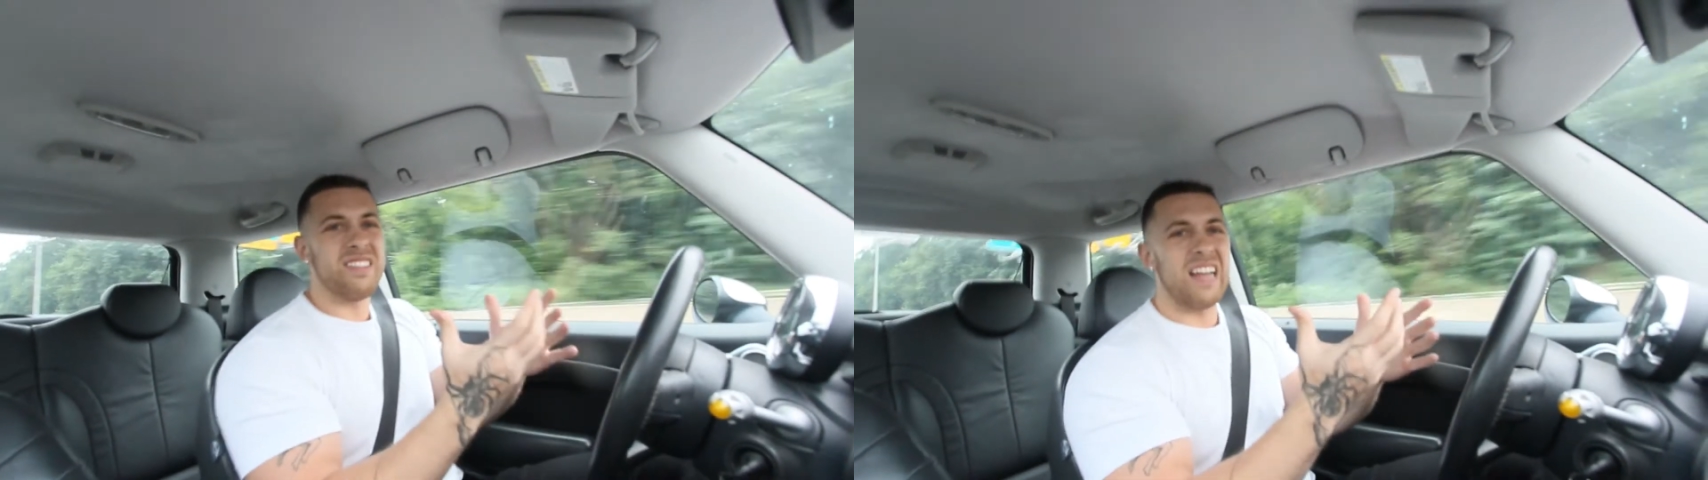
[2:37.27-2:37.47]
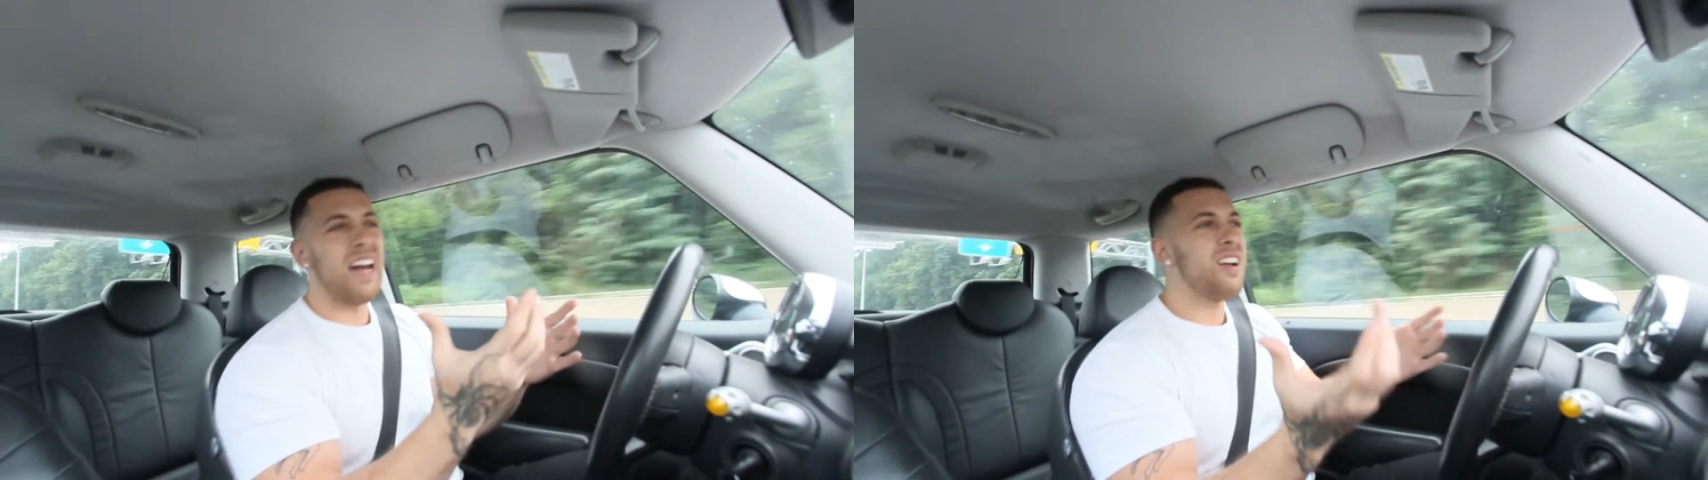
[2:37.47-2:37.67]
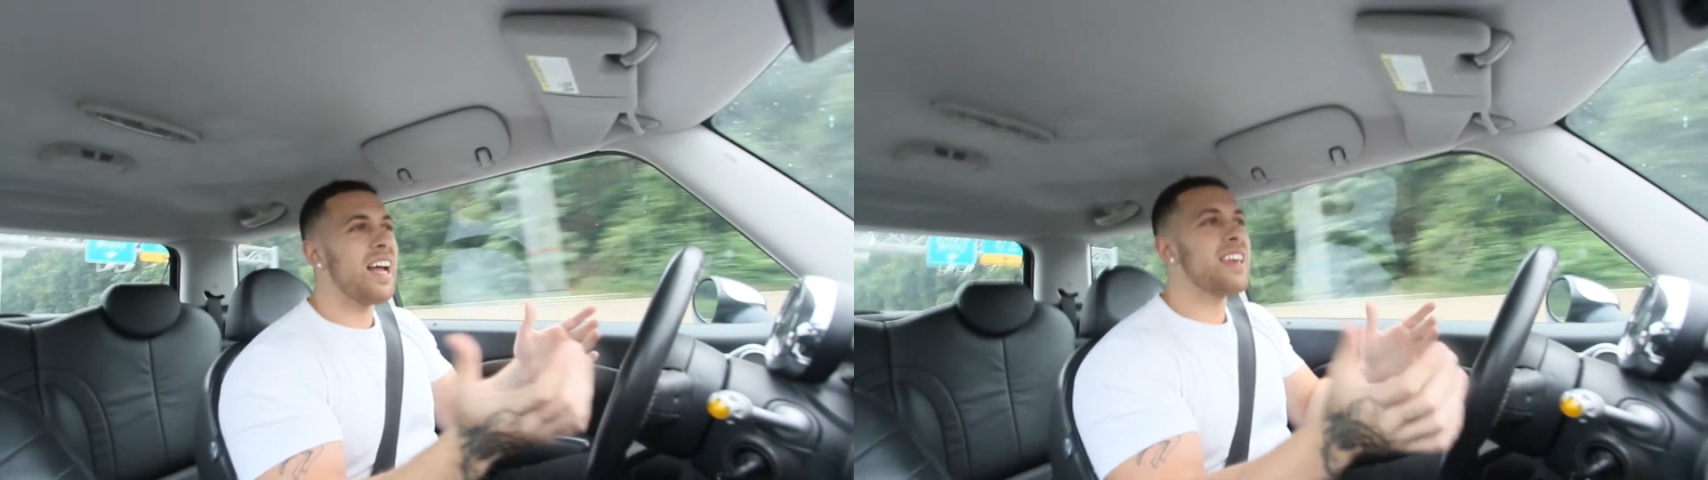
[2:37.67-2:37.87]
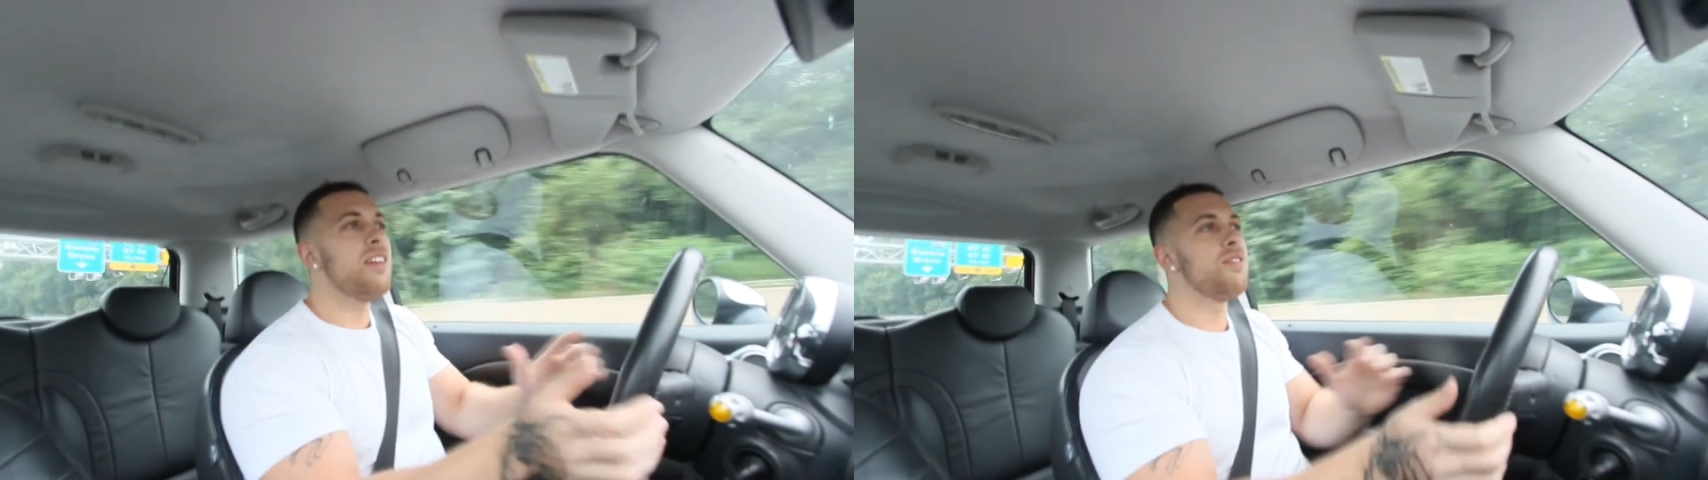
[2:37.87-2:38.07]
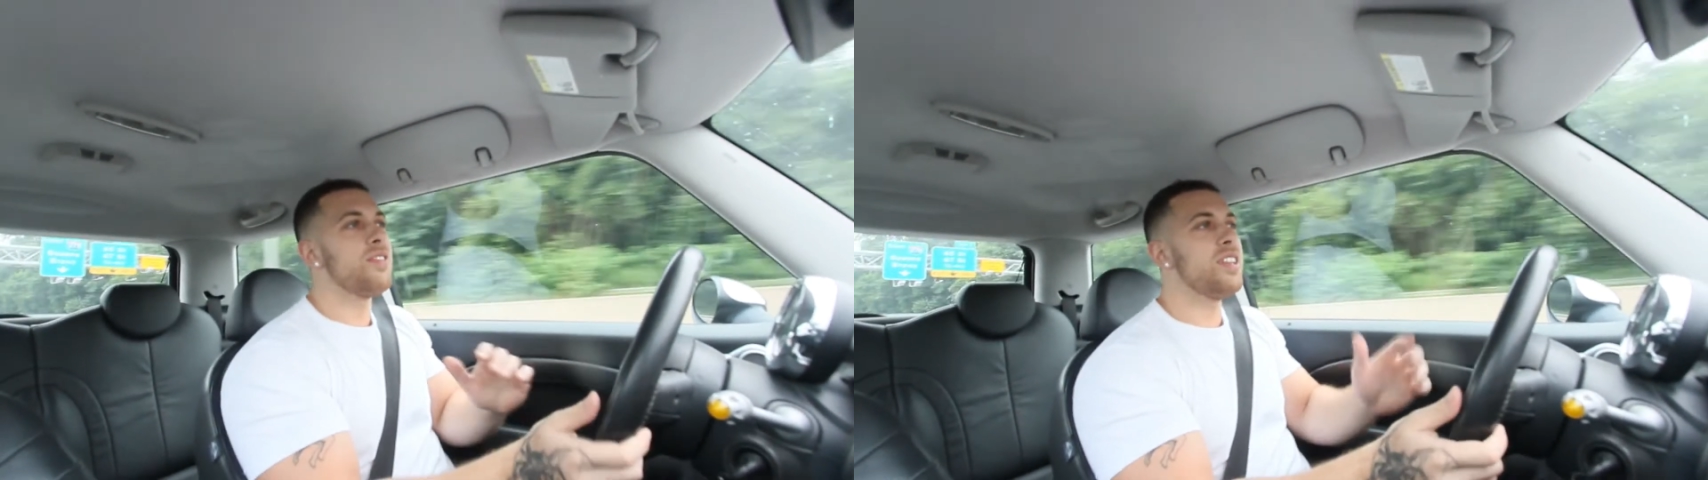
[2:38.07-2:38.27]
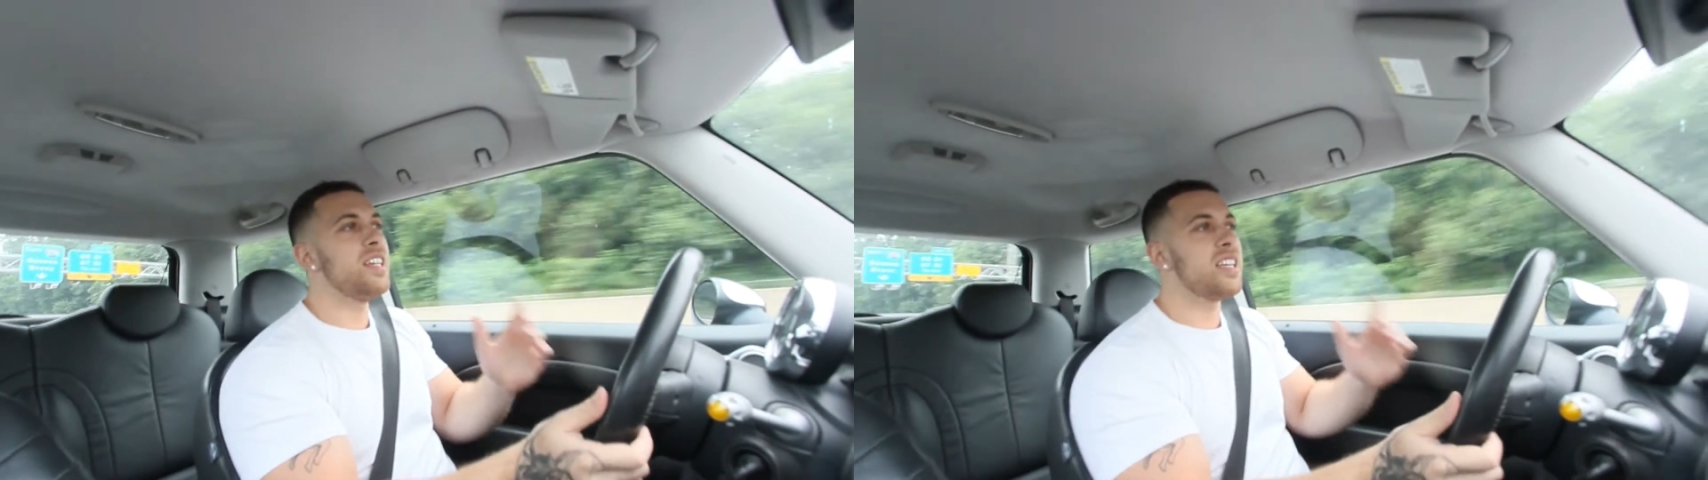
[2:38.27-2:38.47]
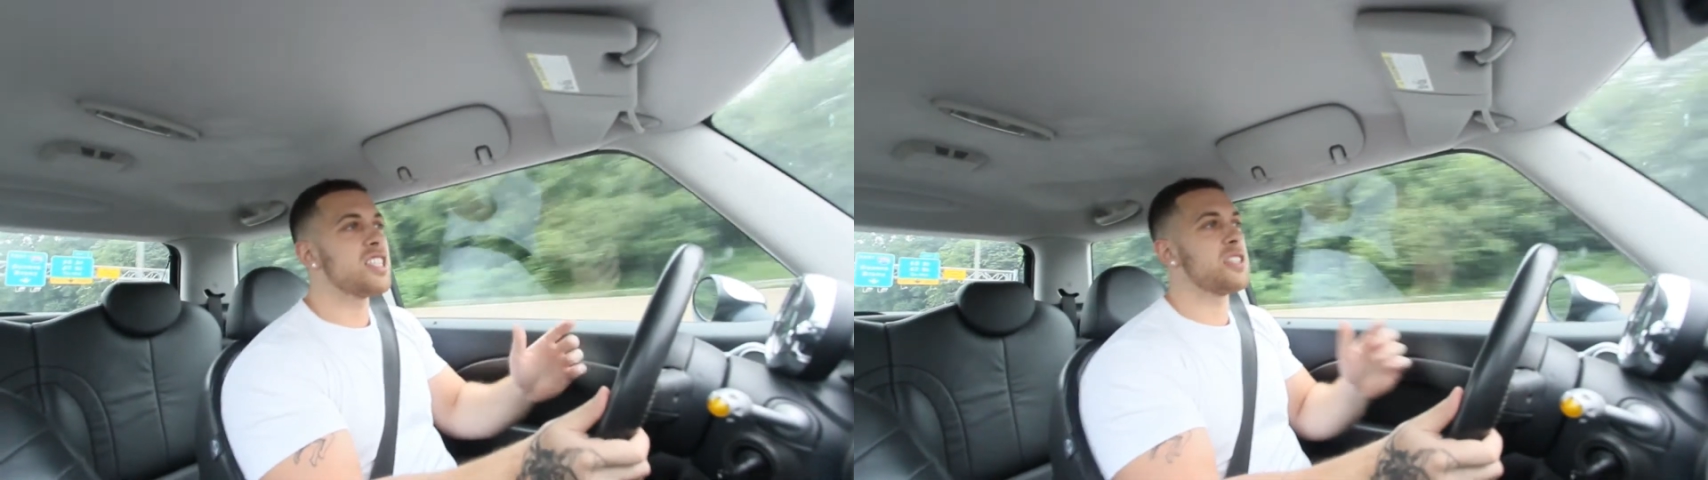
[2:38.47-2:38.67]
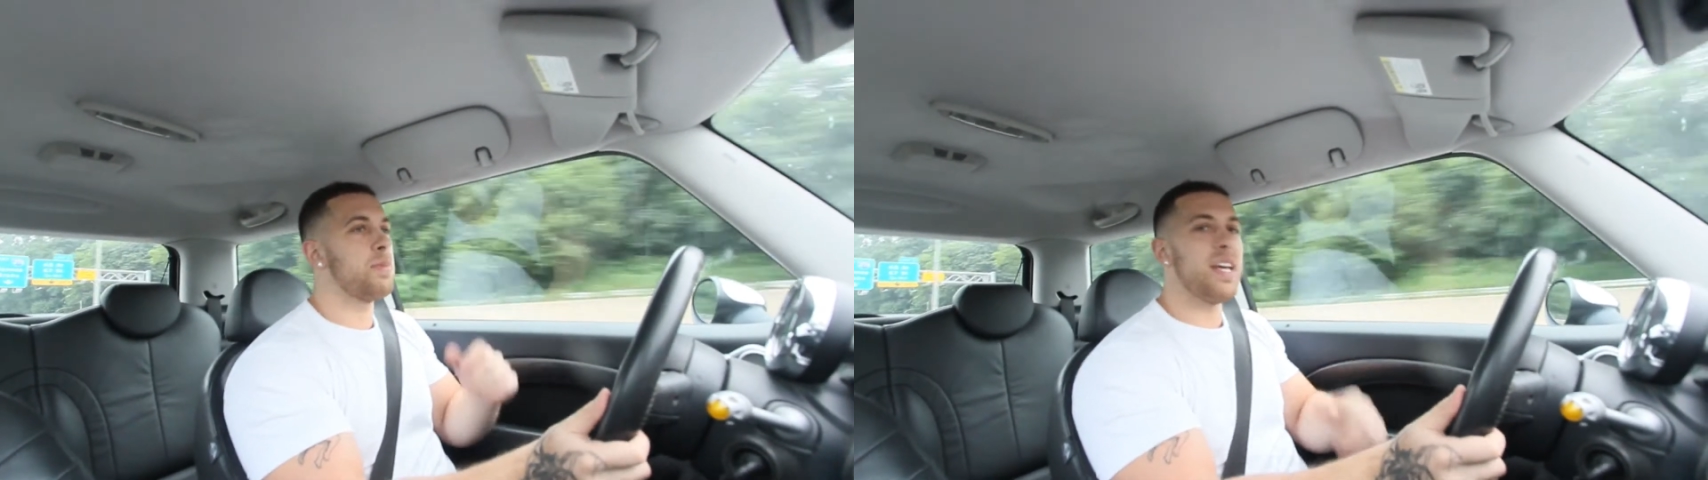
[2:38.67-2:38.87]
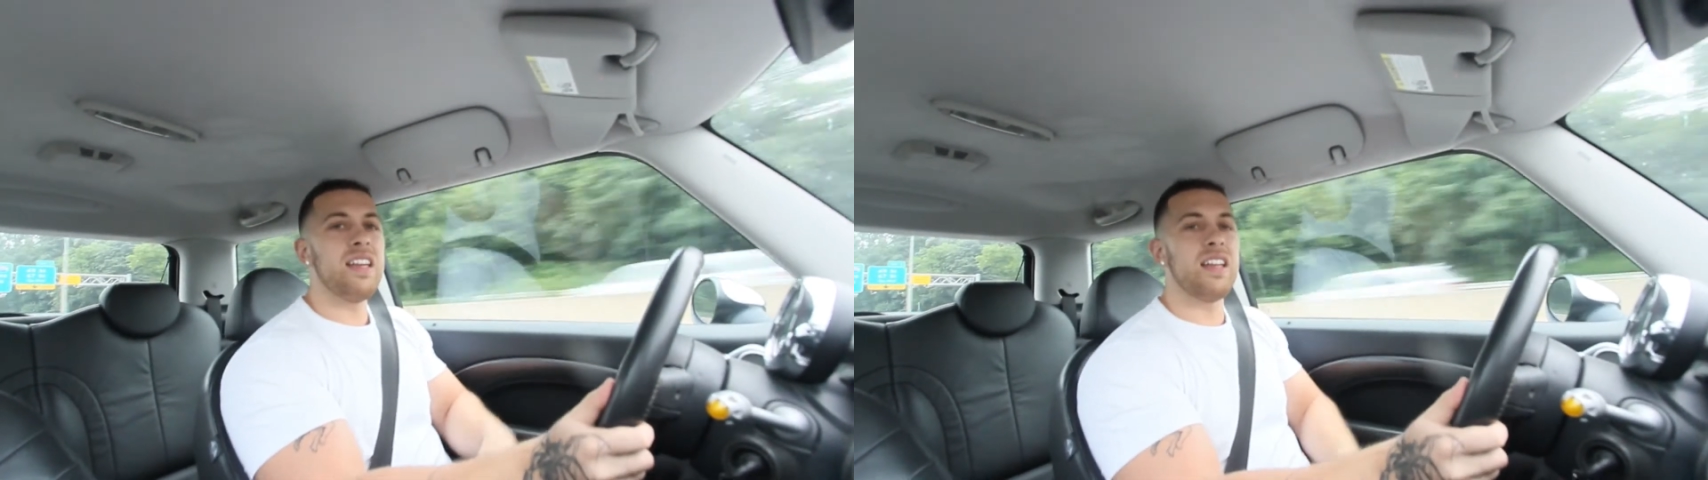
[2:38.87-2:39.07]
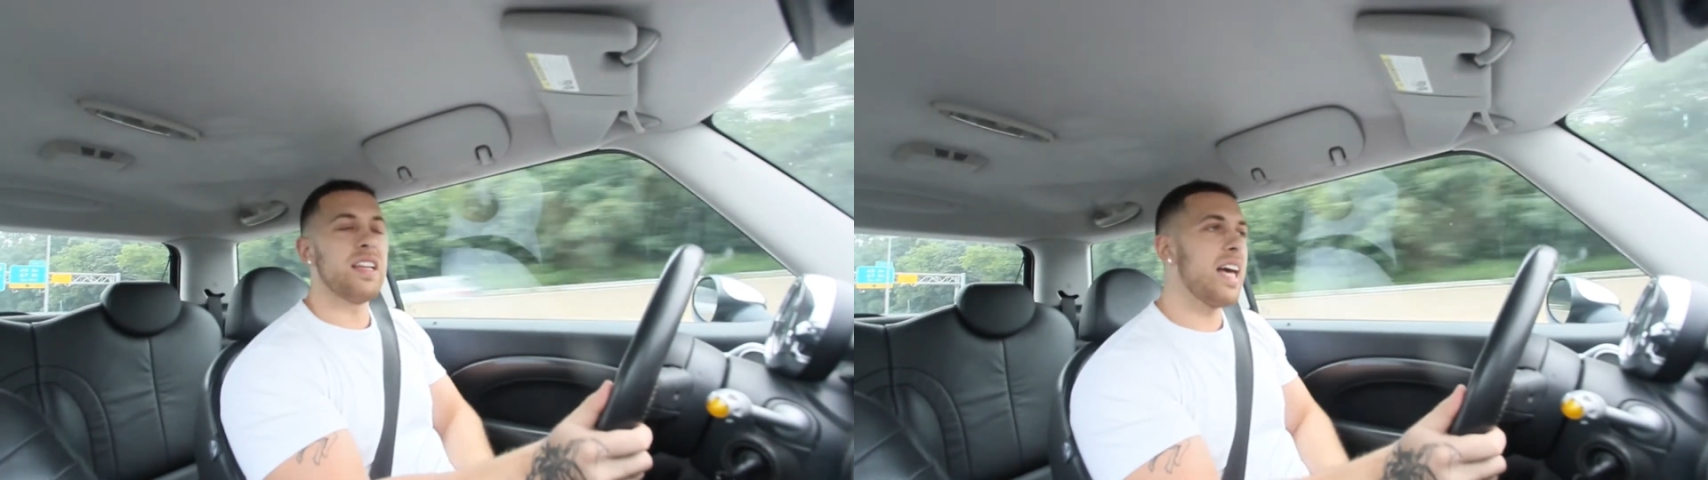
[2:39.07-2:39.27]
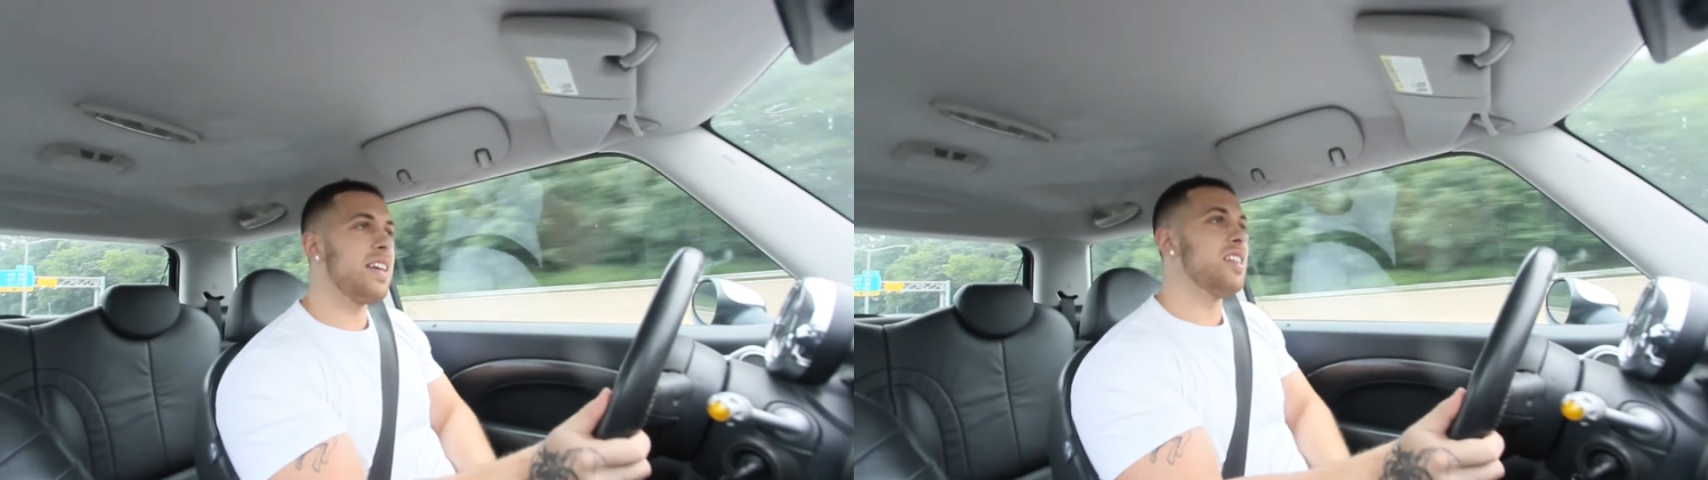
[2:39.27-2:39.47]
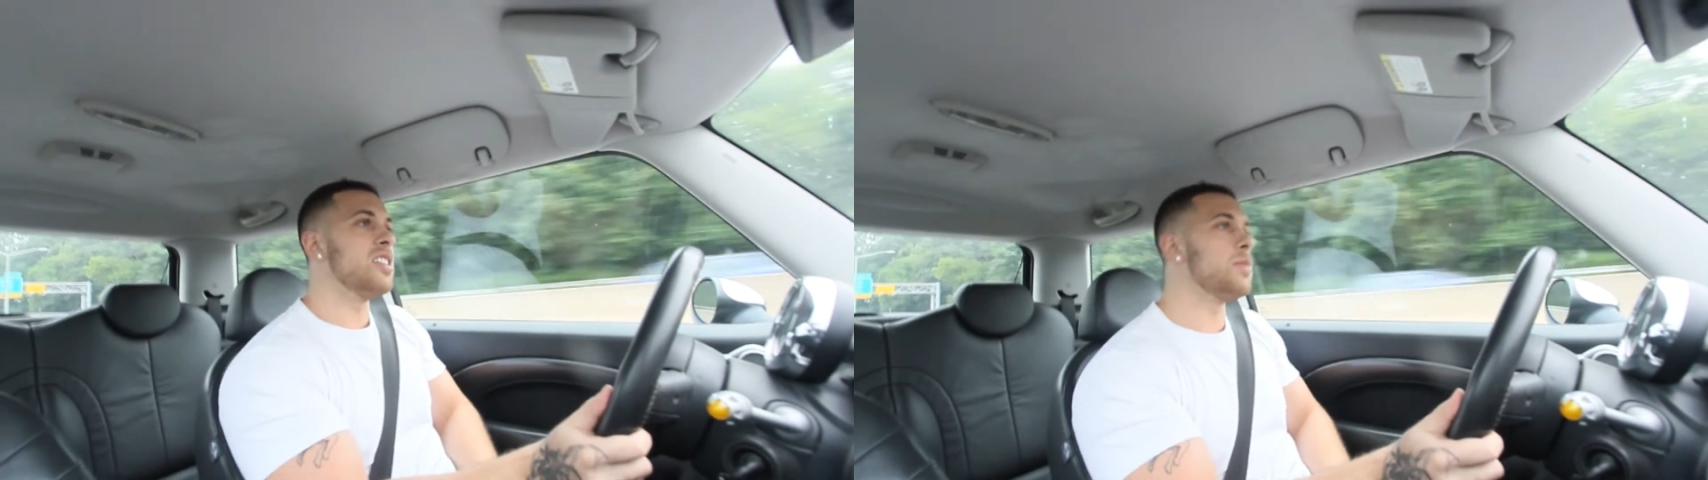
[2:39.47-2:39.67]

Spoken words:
I can't really explain it like this,